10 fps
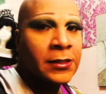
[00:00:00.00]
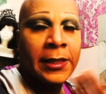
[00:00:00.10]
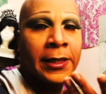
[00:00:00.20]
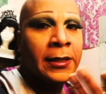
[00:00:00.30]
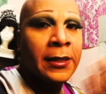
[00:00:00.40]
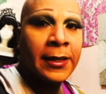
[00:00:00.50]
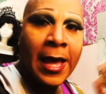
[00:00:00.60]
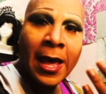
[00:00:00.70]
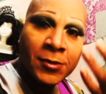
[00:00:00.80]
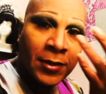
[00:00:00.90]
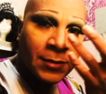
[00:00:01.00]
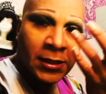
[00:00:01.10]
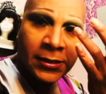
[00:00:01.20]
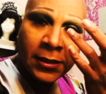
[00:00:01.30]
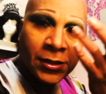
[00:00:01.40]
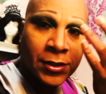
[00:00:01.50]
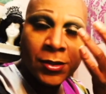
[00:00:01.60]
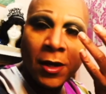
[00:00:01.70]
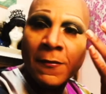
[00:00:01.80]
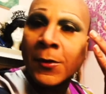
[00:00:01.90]
in the gap. So I basically just
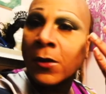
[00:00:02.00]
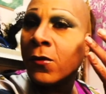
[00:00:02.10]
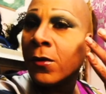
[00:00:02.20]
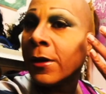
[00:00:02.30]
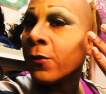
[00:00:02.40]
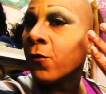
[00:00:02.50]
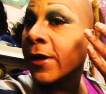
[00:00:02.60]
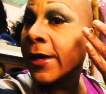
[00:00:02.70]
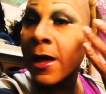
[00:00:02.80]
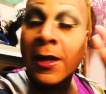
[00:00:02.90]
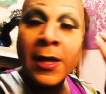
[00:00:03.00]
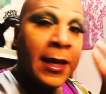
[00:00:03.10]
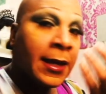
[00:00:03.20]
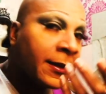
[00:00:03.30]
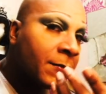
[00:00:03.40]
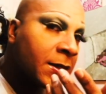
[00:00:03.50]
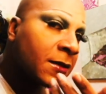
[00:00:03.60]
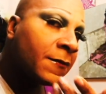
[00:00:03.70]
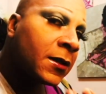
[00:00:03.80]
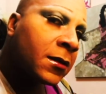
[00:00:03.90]
start from the corner and work out and give
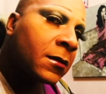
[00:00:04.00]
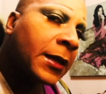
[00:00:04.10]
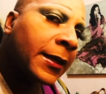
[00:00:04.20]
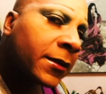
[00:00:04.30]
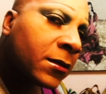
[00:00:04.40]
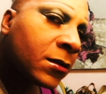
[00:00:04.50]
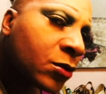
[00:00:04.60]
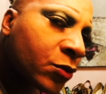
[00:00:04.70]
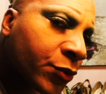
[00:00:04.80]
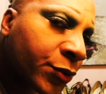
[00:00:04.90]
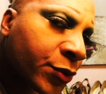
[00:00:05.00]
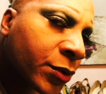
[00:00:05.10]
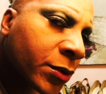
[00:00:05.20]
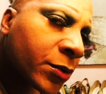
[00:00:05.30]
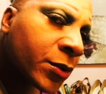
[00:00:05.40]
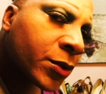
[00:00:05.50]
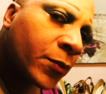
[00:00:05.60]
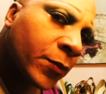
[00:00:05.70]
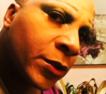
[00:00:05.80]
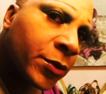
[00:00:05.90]
myself a little, like, little
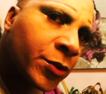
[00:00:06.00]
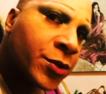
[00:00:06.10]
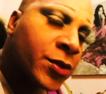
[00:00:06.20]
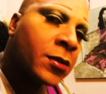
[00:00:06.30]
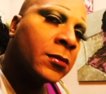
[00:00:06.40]
swoosh.